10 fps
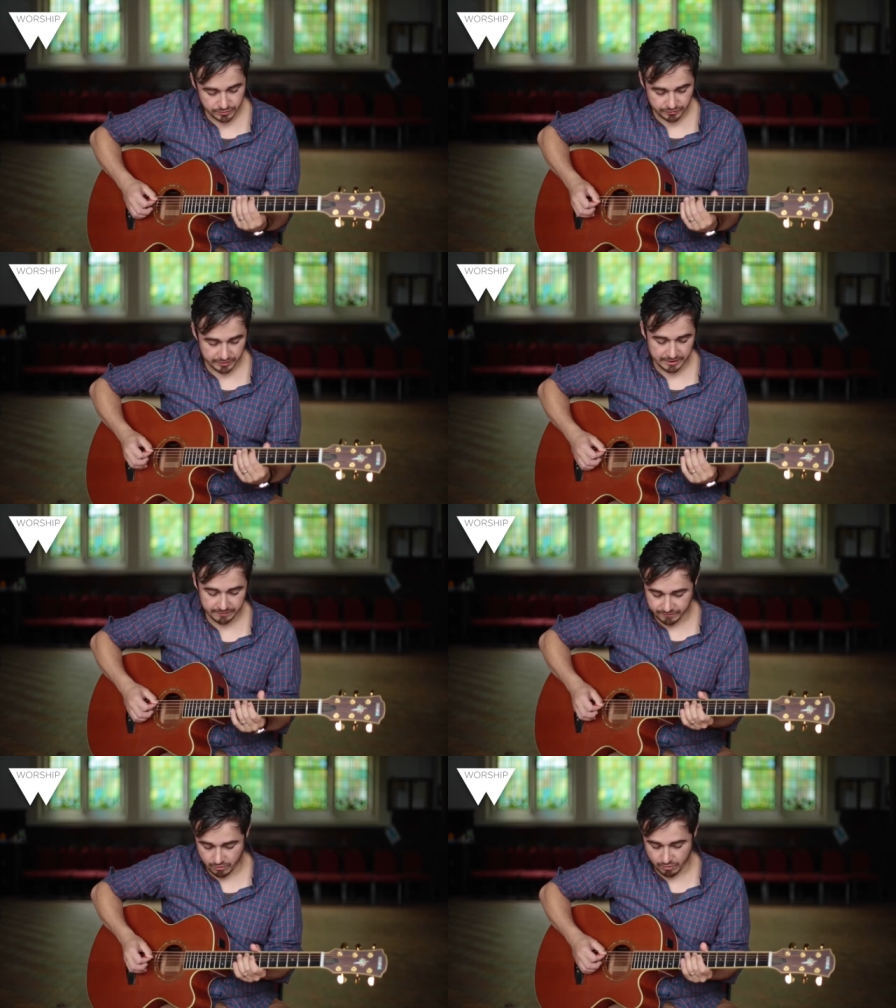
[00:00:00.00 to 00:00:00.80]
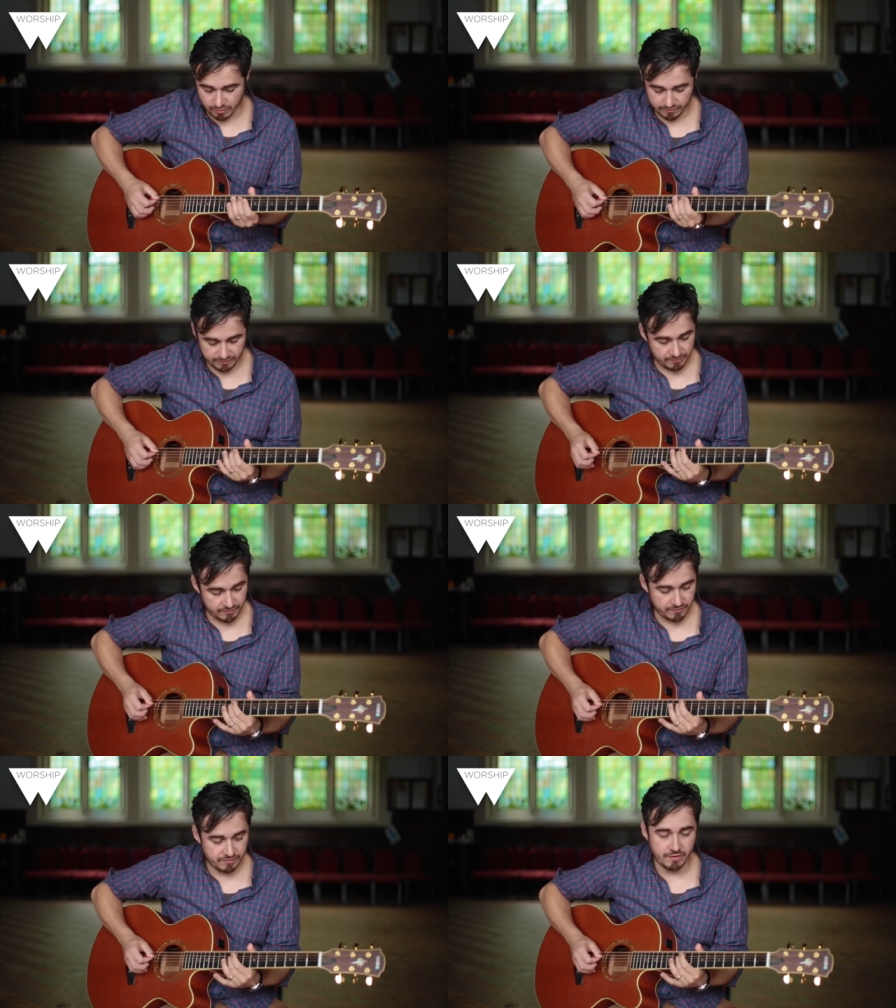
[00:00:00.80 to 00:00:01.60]
3,
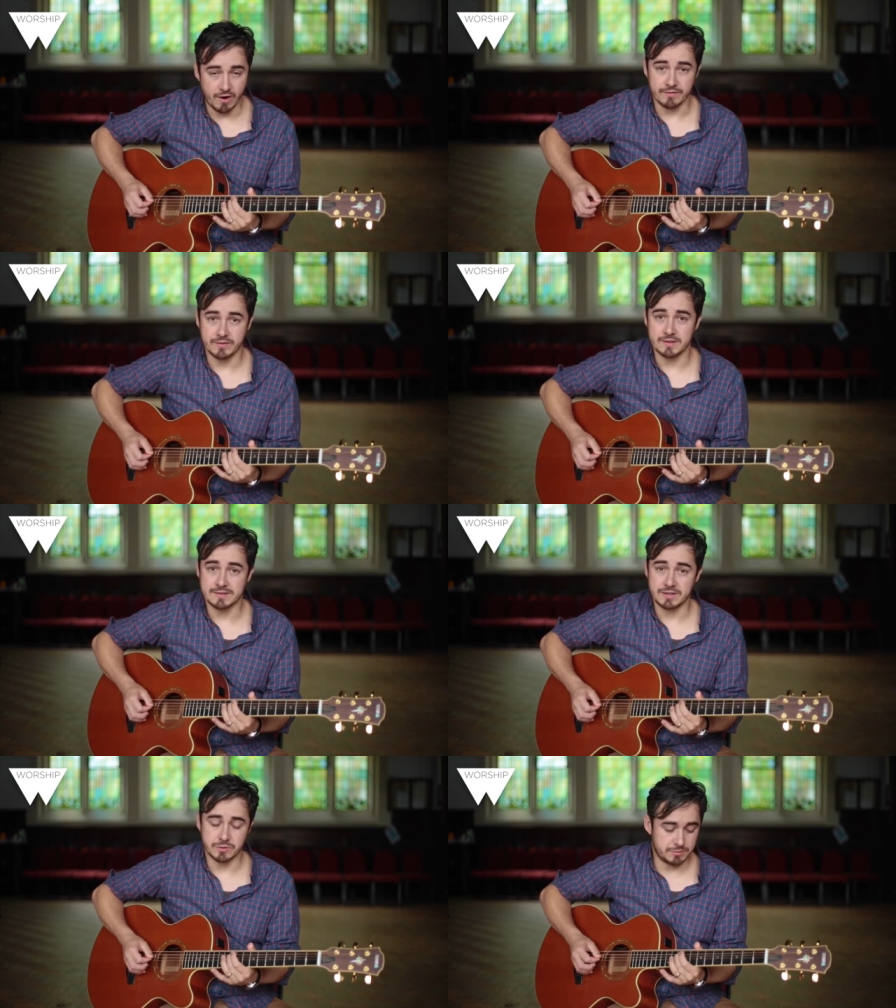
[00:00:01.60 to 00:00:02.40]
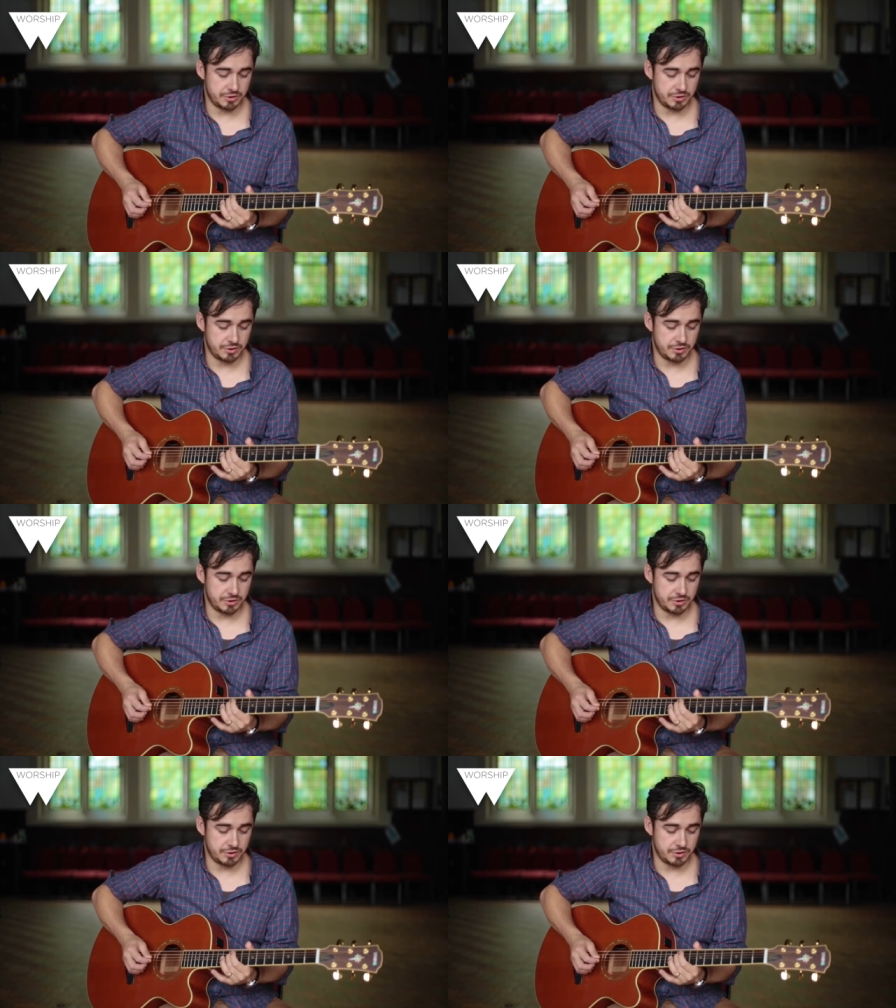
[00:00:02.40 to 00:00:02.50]
4, 5, and it takes up to